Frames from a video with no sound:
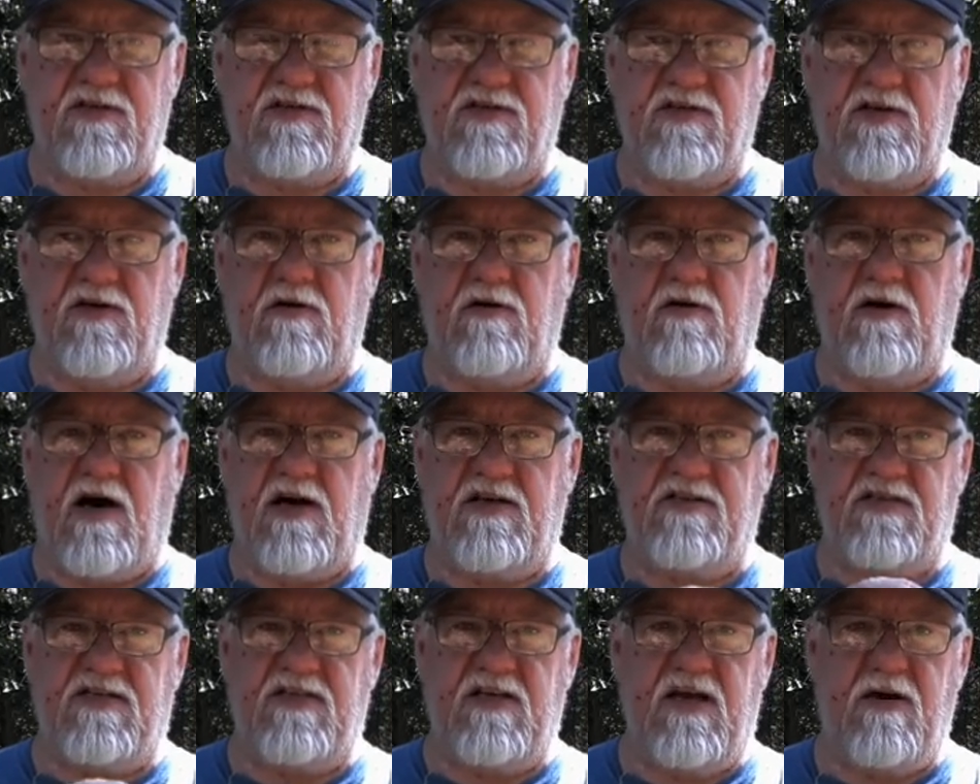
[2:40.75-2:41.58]
So
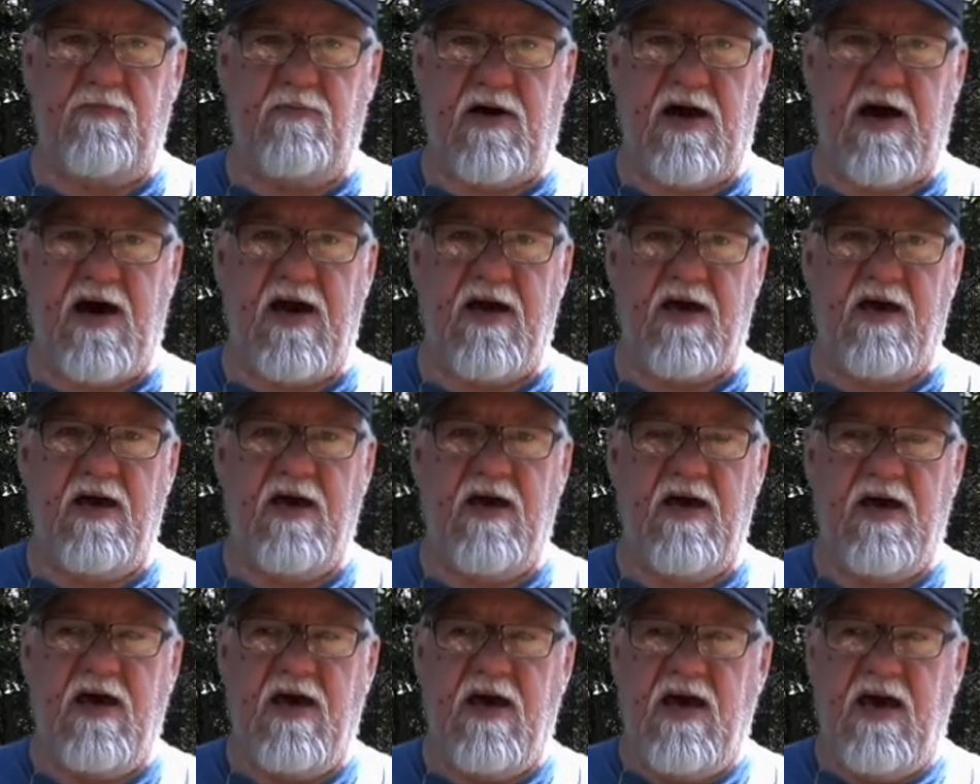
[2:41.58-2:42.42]
I sent it back,
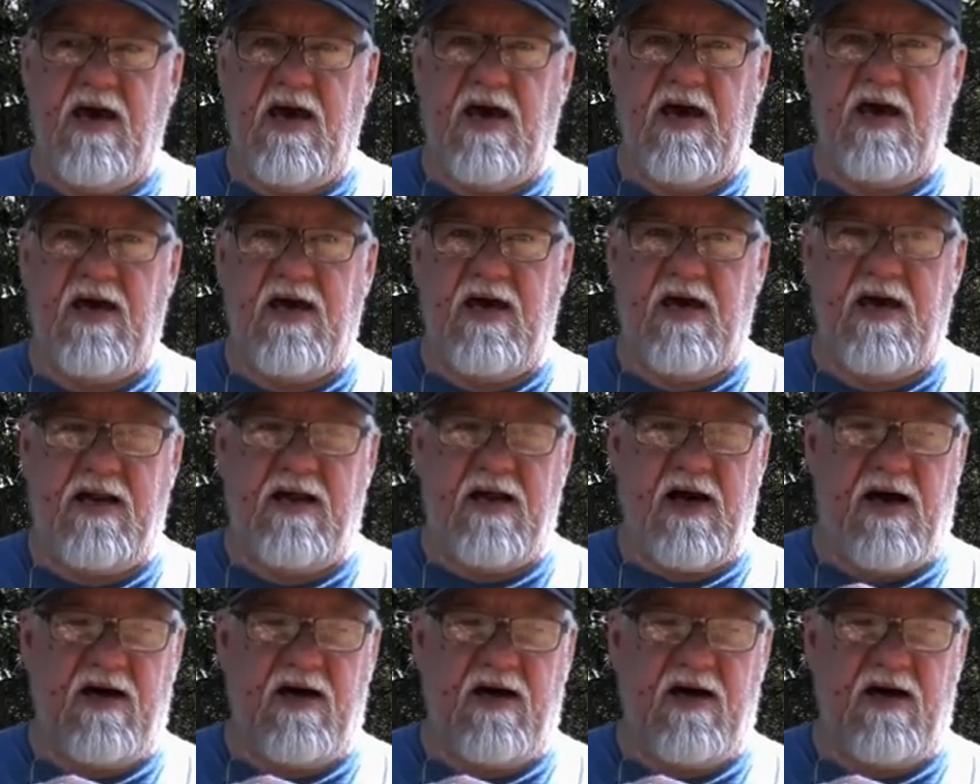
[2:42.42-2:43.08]
and